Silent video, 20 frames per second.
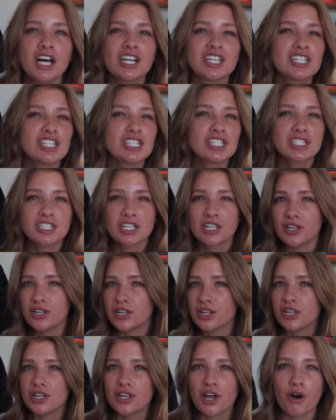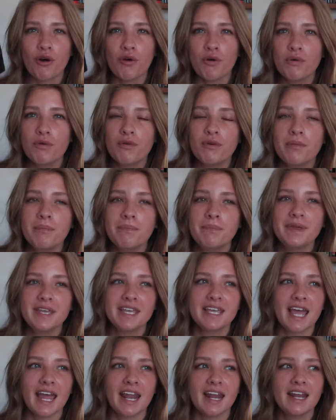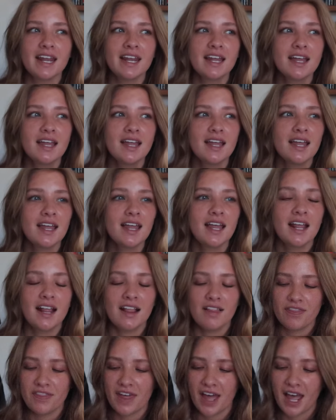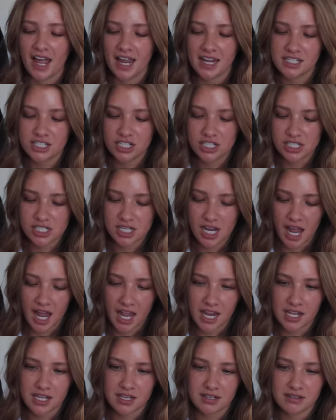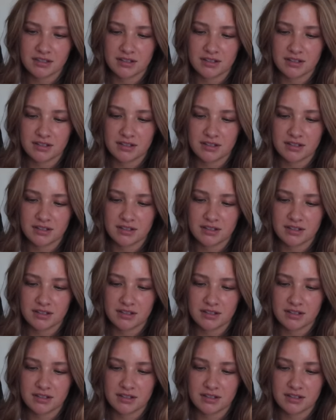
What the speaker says: a slow beginning that I